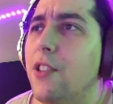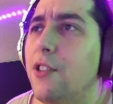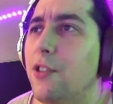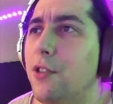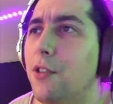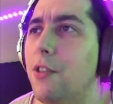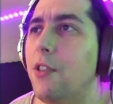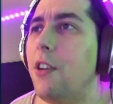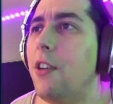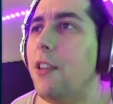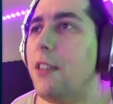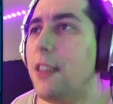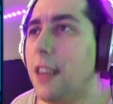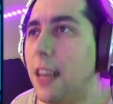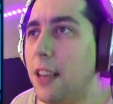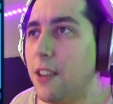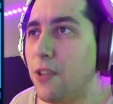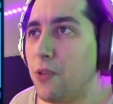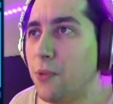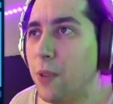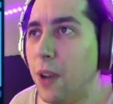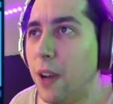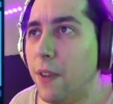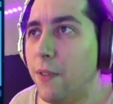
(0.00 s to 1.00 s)
So on
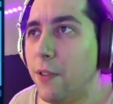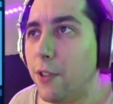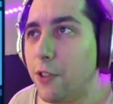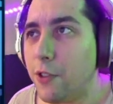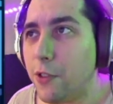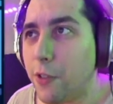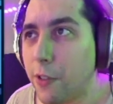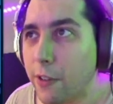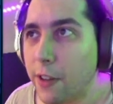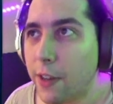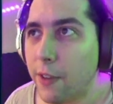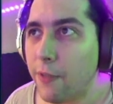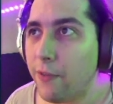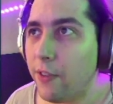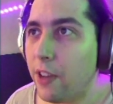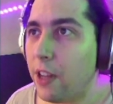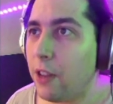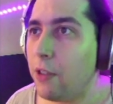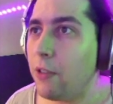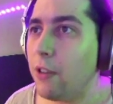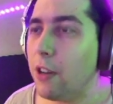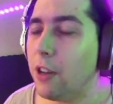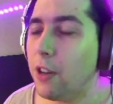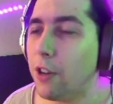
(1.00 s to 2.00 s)
next we have a Snowdrift
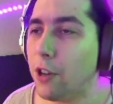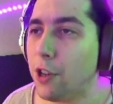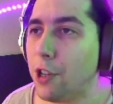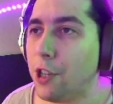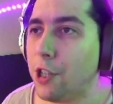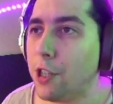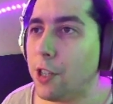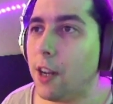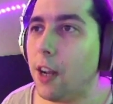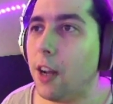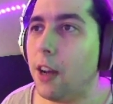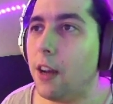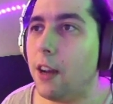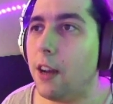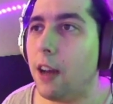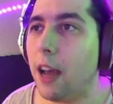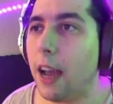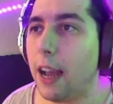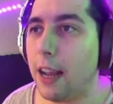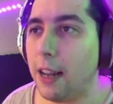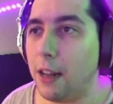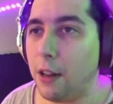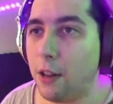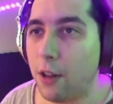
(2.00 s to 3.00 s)
Victory Rush.
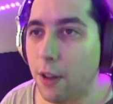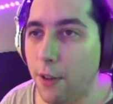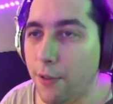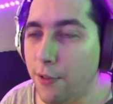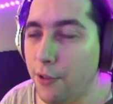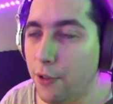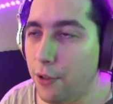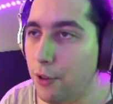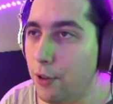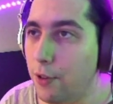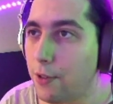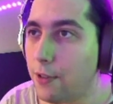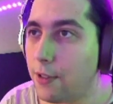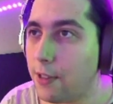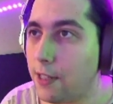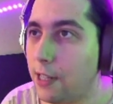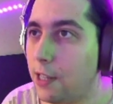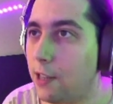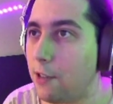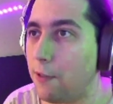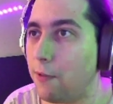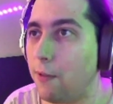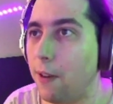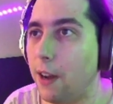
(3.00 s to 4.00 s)
I love to use
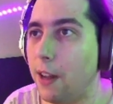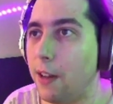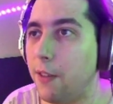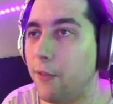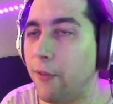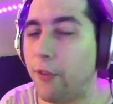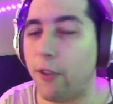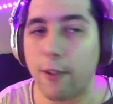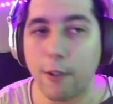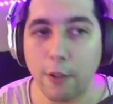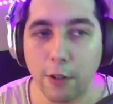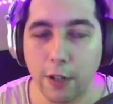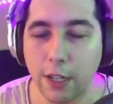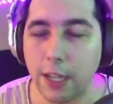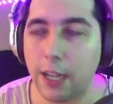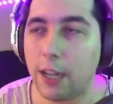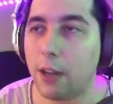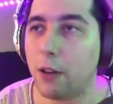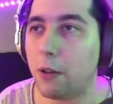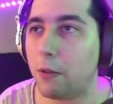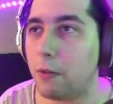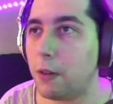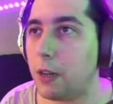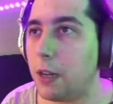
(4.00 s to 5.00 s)
this one for
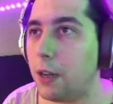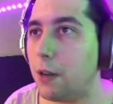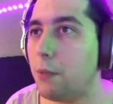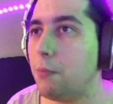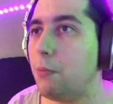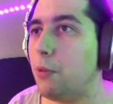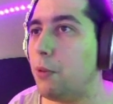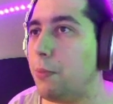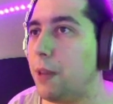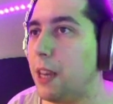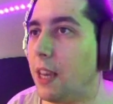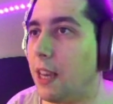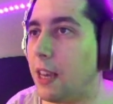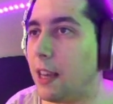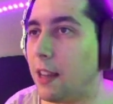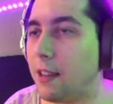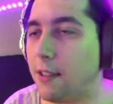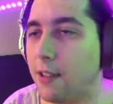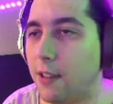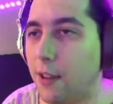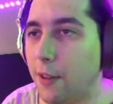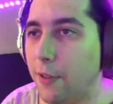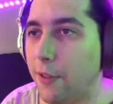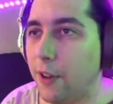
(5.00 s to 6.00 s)
running around, mobbing
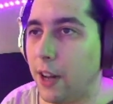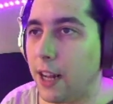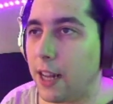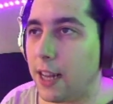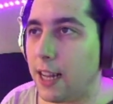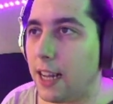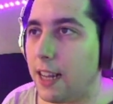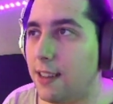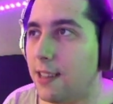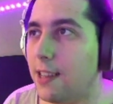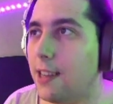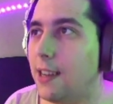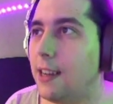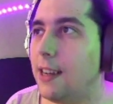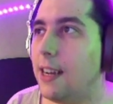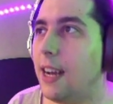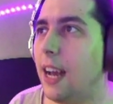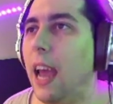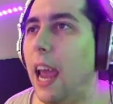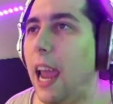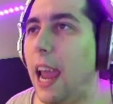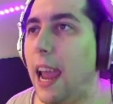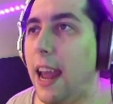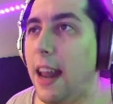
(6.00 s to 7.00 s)
and stuff like that.
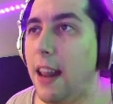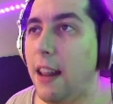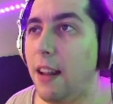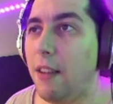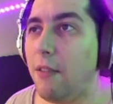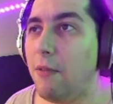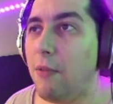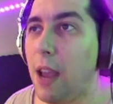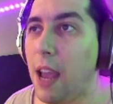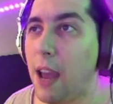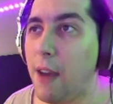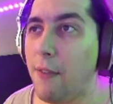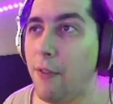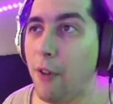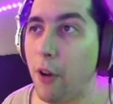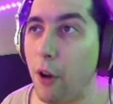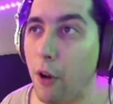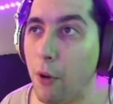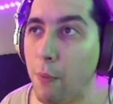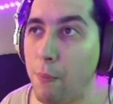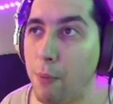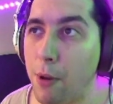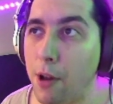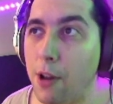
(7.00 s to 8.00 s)
And we have
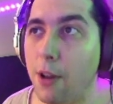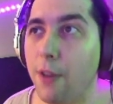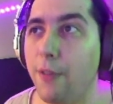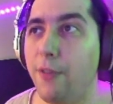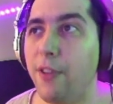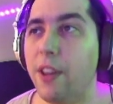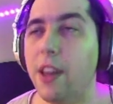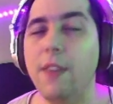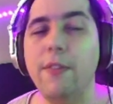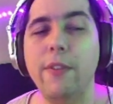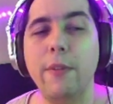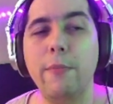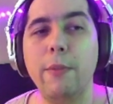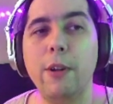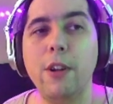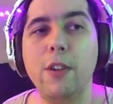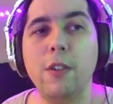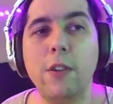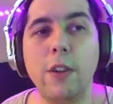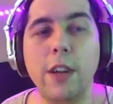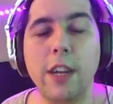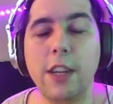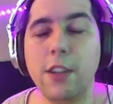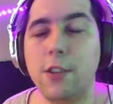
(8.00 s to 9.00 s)
a Pearl of Ineffable
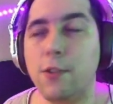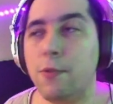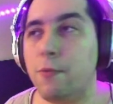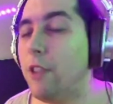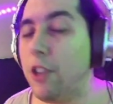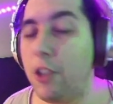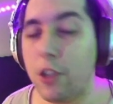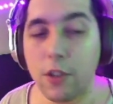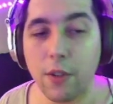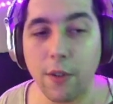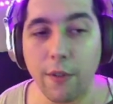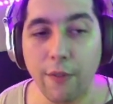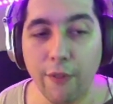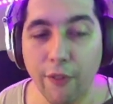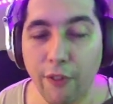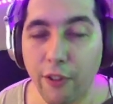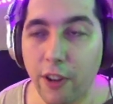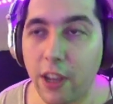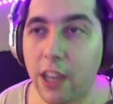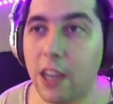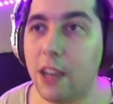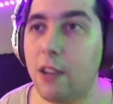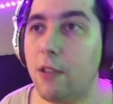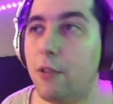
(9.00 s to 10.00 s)
Knowledge, which is a
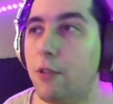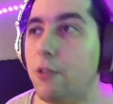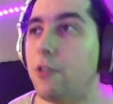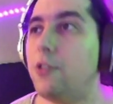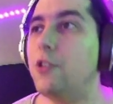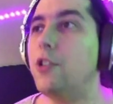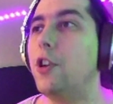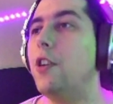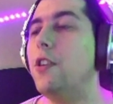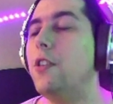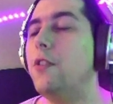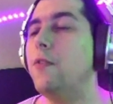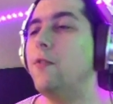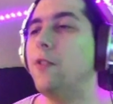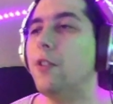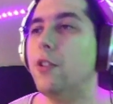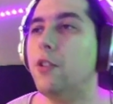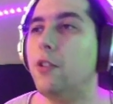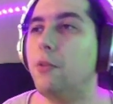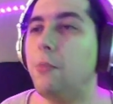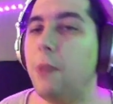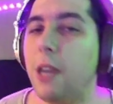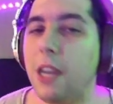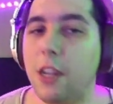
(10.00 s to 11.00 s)
freaking good choice for
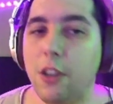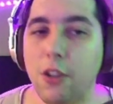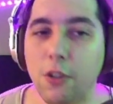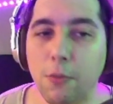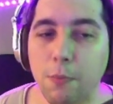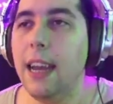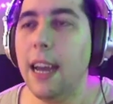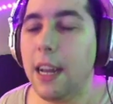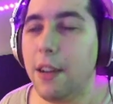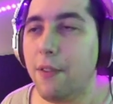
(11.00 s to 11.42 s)
damage.